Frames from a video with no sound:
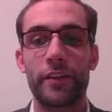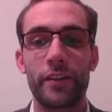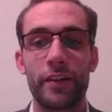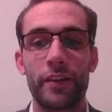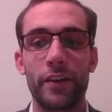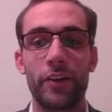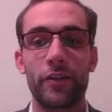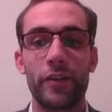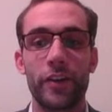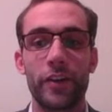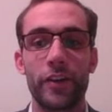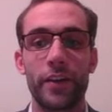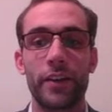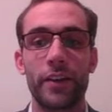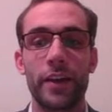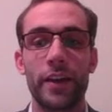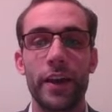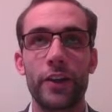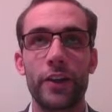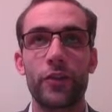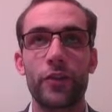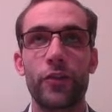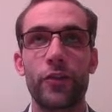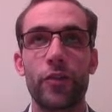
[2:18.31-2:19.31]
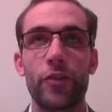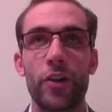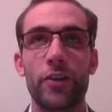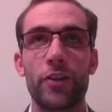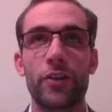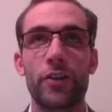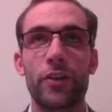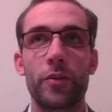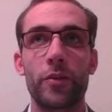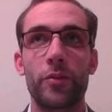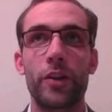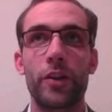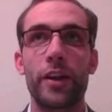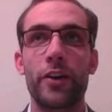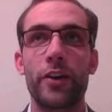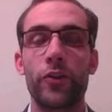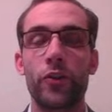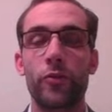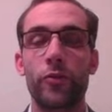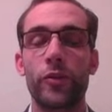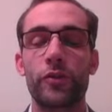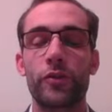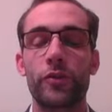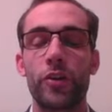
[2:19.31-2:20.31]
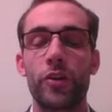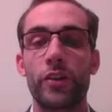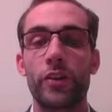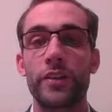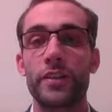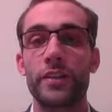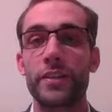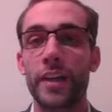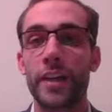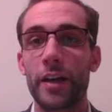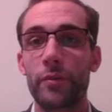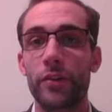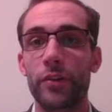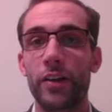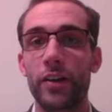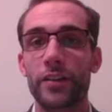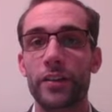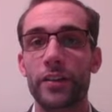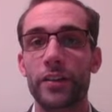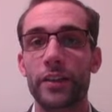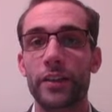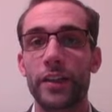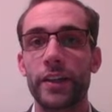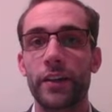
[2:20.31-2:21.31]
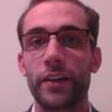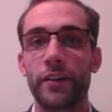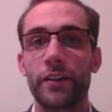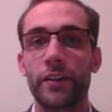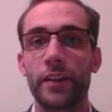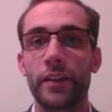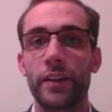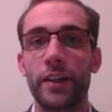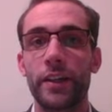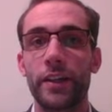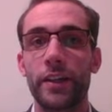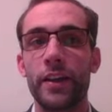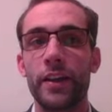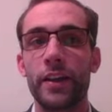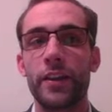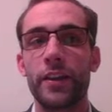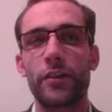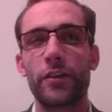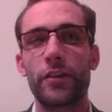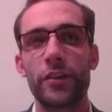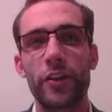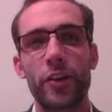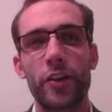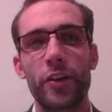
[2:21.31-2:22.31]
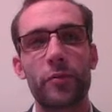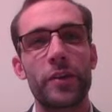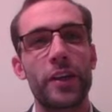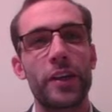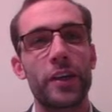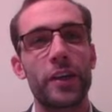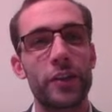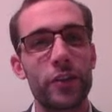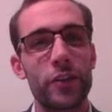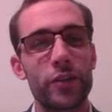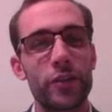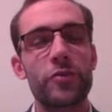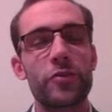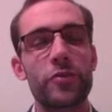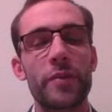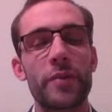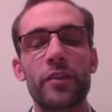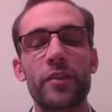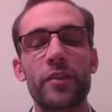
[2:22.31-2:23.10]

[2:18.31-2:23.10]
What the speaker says: obviously the annual growth is going to play an enormous role in stabilising the currency. There isn't going to be a huge amount of